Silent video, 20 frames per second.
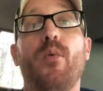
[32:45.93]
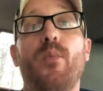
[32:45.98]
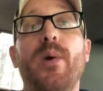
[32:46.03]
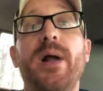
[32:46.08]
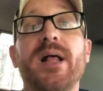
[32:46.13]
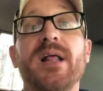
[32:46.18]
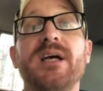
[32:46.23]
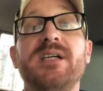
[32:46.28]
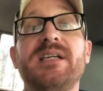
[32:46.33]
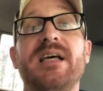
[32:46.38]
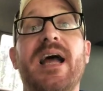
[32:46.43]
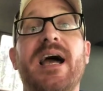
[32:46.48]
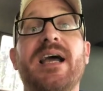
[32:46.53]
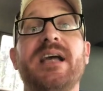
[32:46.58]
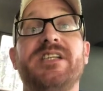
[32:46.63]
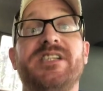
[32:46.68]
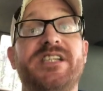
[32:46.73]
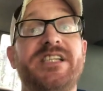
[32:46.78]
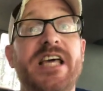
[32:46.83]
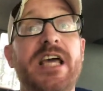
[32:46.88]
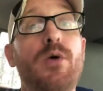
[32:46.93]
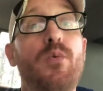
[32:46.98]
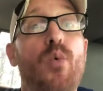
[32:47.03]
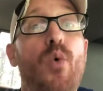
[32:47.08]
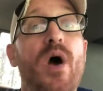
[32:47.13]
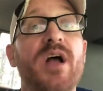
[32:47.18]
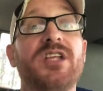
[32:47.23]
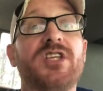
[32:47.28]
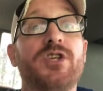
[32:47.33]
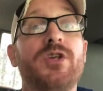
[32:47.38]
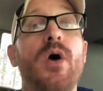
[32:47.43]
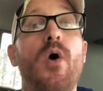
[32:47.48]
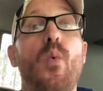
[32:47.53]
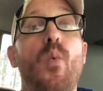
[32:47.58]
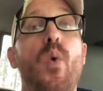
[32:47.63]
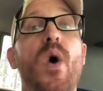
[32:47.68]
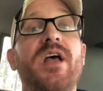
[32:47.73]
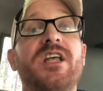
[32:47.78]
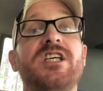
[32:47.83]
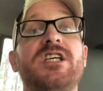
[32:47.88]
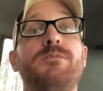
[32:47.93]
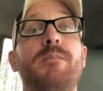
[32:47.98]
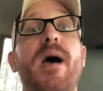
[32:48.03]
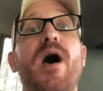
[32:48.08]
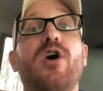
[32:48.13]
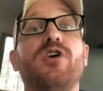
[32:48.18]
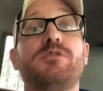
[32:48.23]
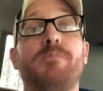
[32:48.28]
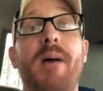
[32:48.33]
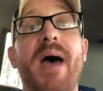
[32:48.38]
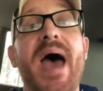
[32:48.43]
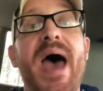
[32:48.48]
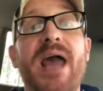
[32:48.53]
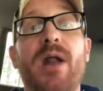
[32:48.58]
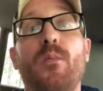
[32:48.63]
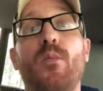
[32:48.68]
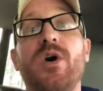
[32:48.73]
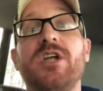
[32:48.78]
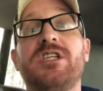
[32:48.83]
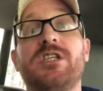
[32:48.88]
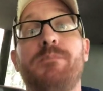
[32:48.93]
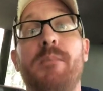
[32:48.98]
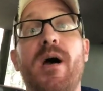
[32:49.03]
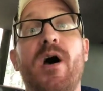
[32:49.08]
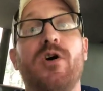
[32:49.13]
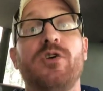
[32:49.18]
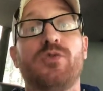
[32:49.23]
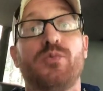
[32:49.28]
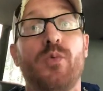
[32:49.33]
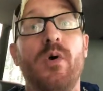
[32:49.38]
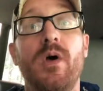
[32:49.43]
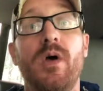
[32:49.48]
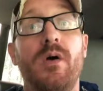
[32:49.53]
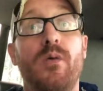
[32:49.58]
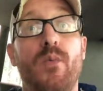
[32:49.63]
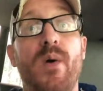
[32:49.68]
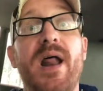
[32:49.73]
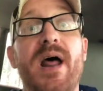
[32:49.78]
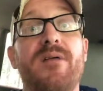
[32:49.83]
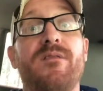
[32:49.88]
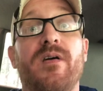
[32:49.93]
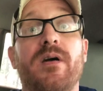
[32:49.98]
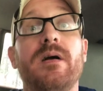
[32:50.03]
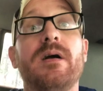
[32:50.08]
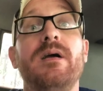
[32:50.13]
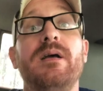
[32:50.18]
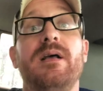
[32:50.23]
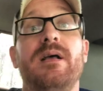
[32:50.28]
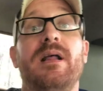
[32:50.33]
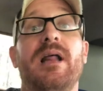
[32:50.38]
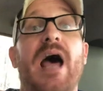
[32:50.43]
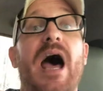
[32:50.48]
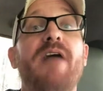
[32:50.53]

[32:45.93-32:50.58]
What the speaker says: I'm a realist, and I can see what smells bad and what smells whatever.